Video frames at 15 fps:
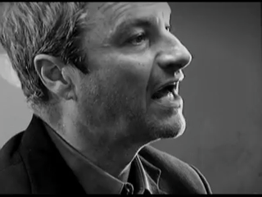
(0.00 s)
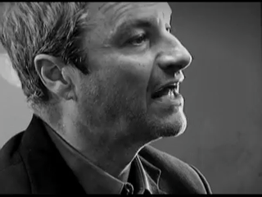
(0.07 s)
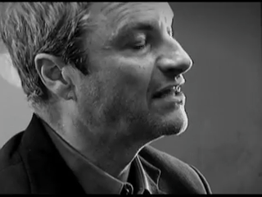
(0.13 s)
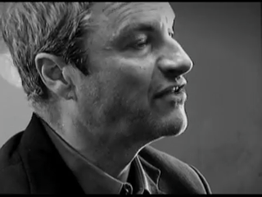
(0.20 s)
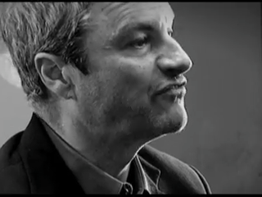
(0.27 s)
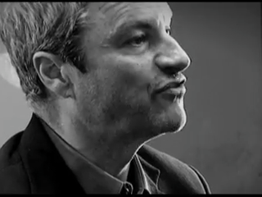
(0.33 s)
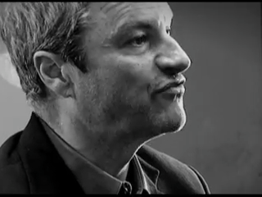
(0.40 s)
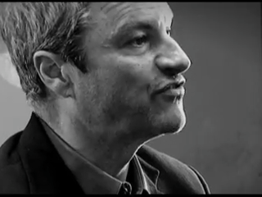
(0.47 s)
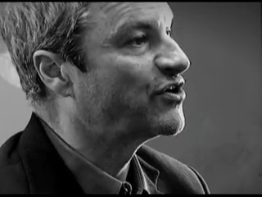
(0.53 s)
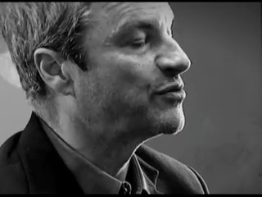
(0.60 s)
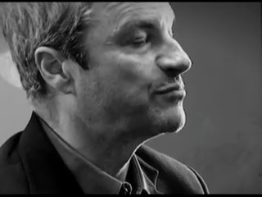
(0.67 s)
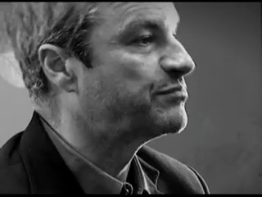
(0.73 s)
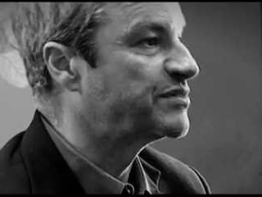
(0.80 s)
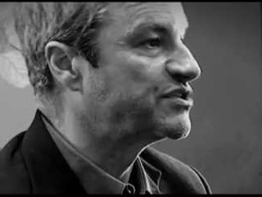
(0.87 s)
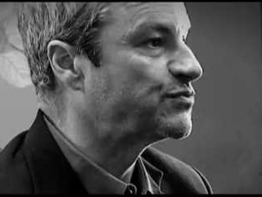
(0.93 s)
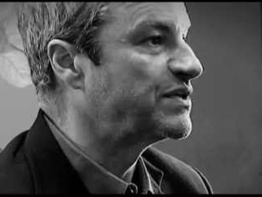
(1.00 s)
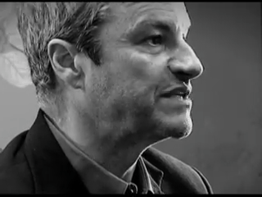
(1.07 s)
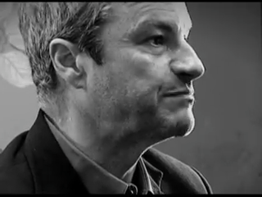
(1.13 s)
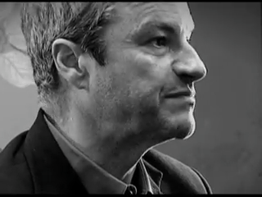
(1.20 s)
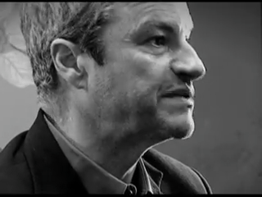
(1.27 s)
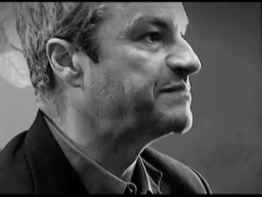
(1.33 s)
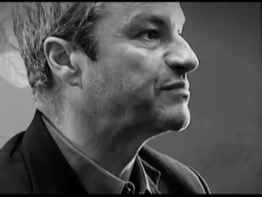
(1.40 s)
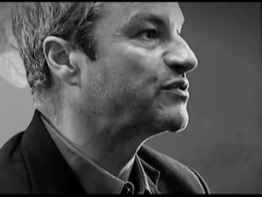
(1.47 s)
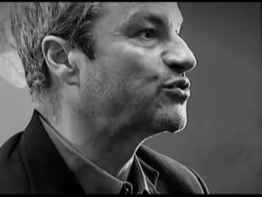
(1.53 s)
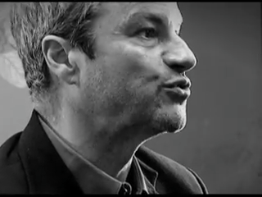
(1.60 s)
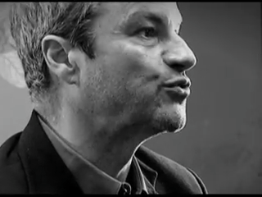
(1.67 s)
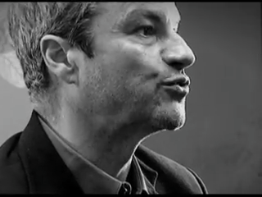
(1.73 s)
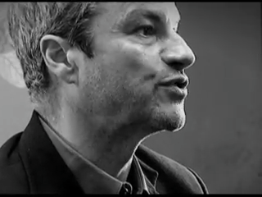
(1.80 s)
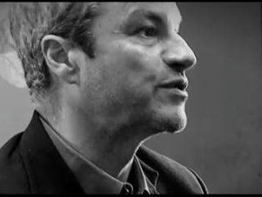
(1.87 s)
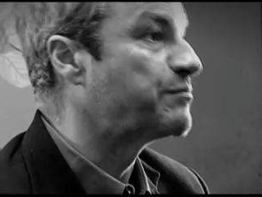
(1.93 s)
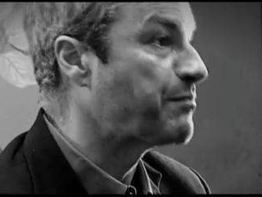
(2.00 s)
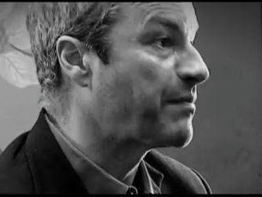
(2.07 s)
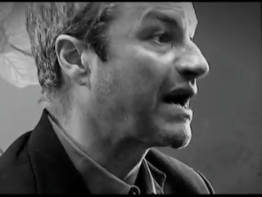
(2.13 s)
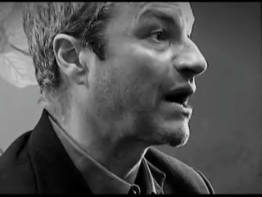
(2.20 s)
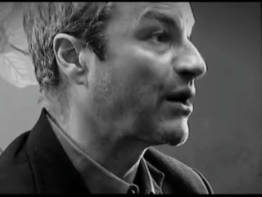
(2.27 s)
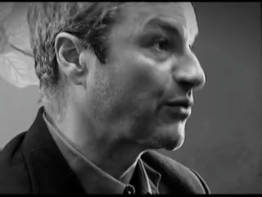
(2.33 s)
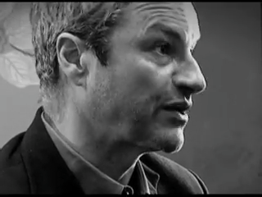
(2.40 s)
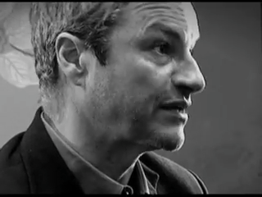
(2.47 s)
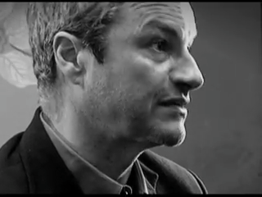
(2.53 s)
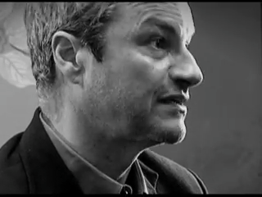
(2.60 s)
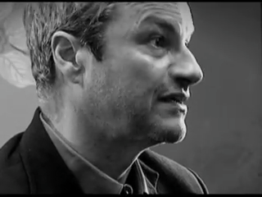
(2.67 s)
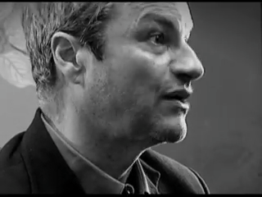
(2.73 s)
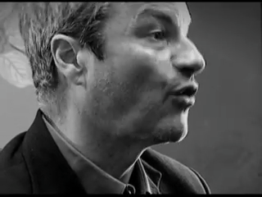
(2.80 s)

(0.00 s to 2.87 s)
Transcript: a love affair between people who are in power